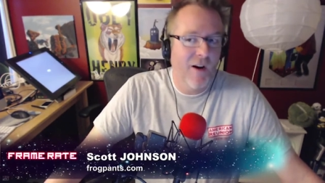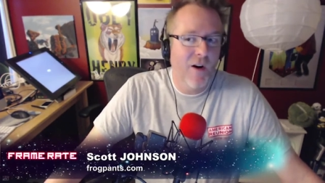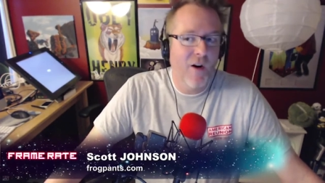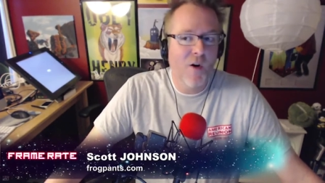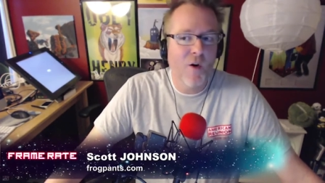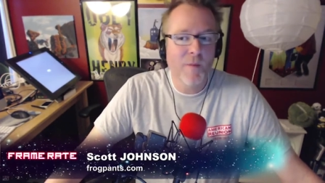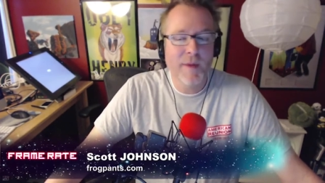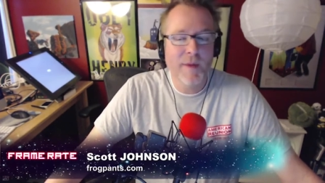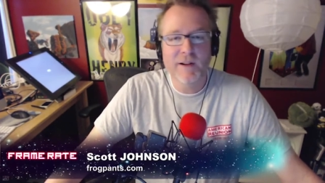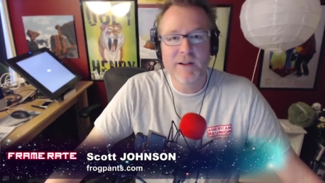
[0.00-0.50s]

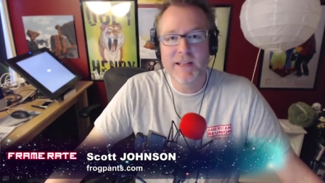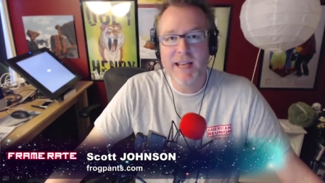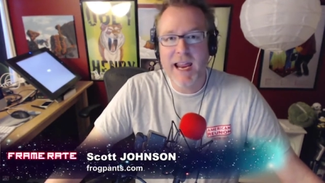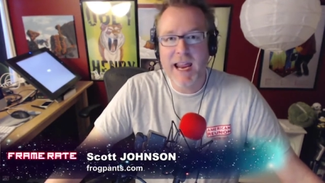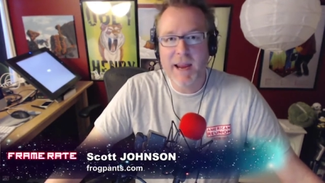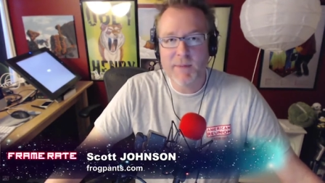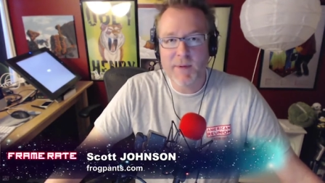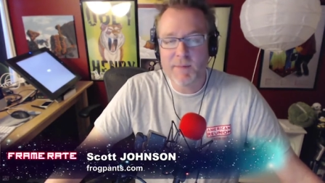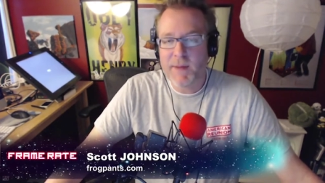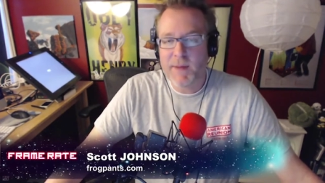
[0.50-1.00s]
Home
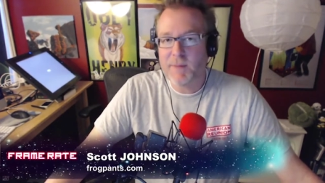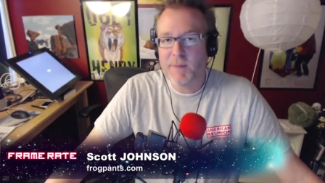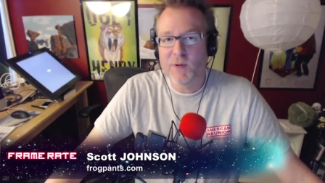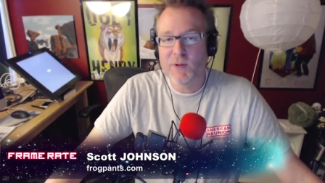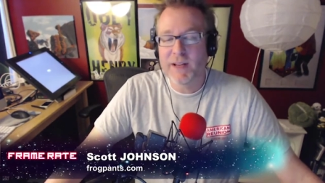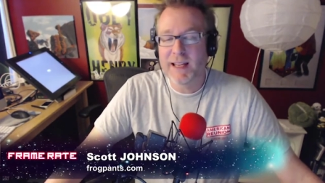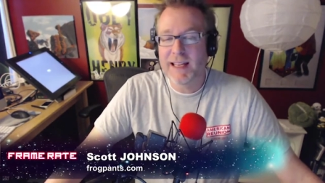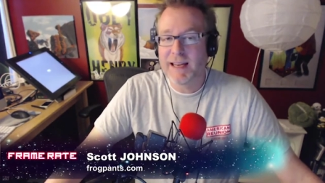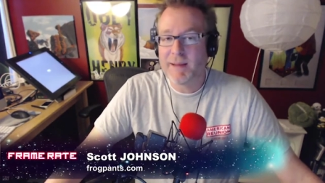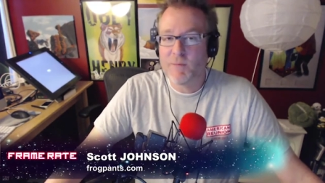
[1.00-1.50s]
entertainment
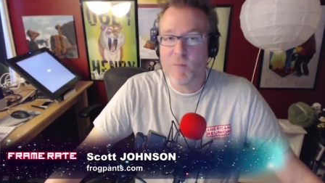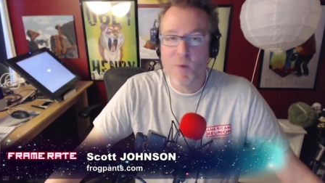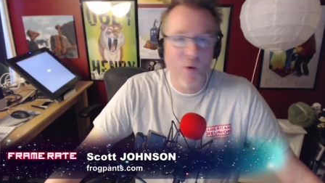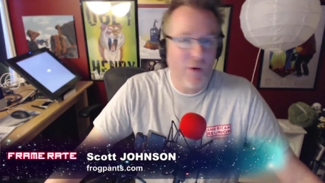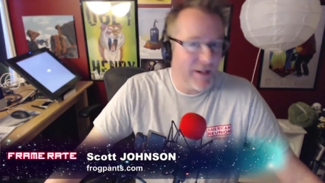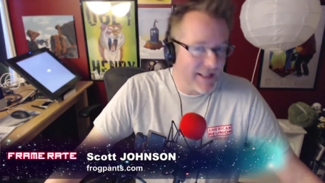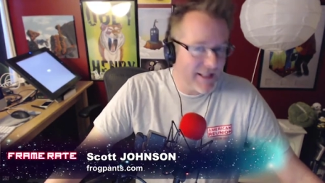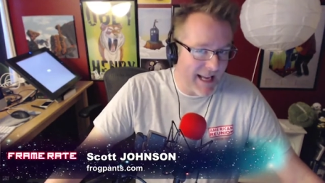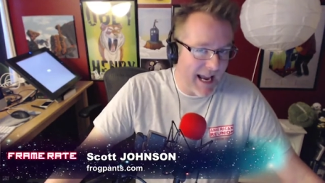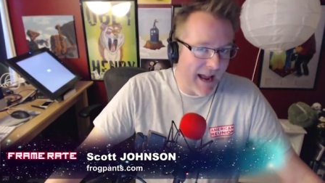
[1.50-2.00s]
people are getting
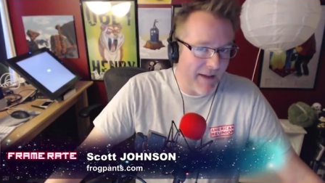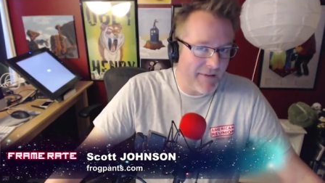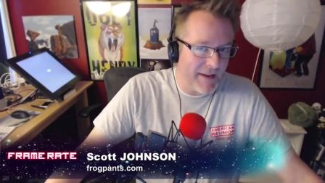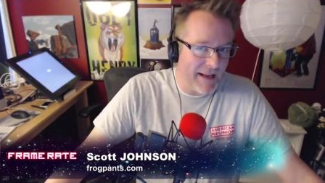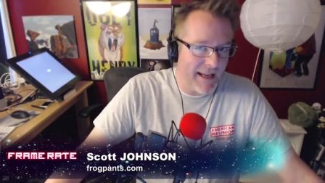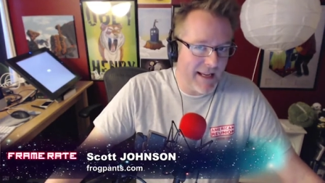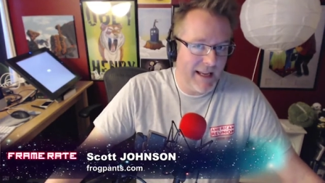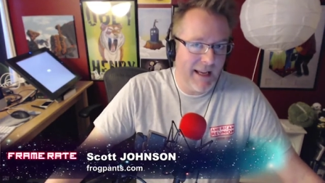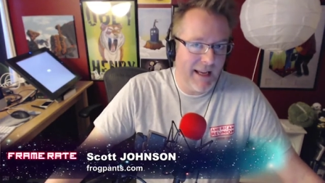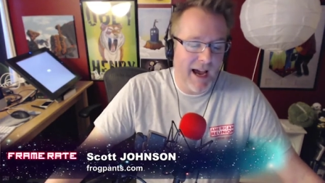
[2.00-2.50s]
more
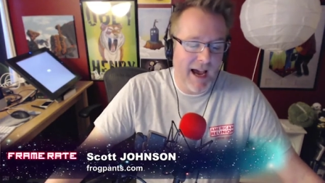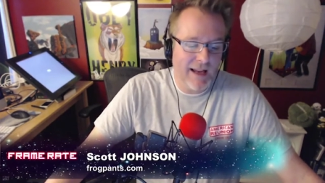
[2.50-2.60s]
savvy.